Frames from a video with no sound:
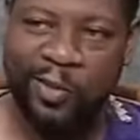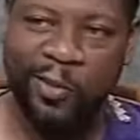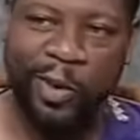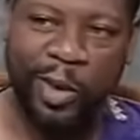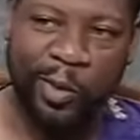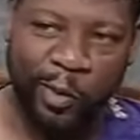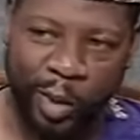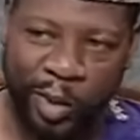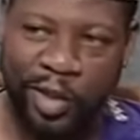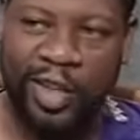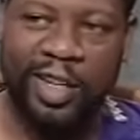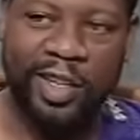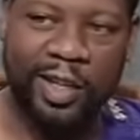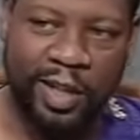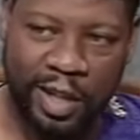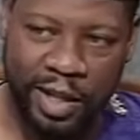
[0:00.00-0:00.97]
with
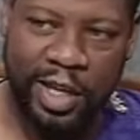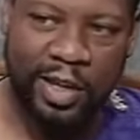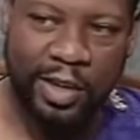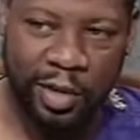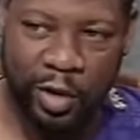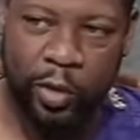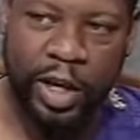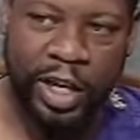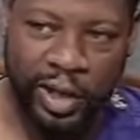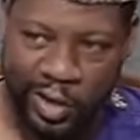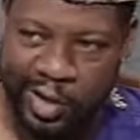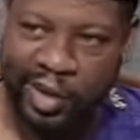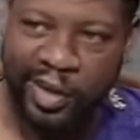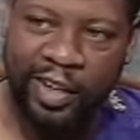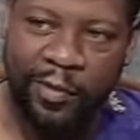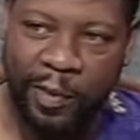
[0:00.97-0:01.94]
the great
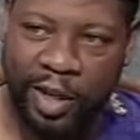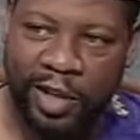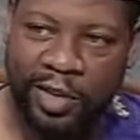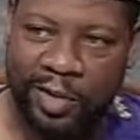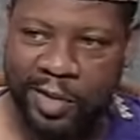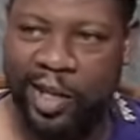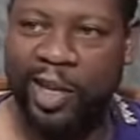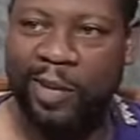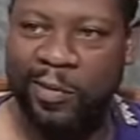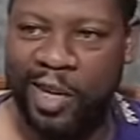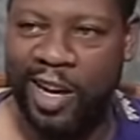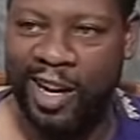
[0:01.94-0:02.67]
enslavement at the same time.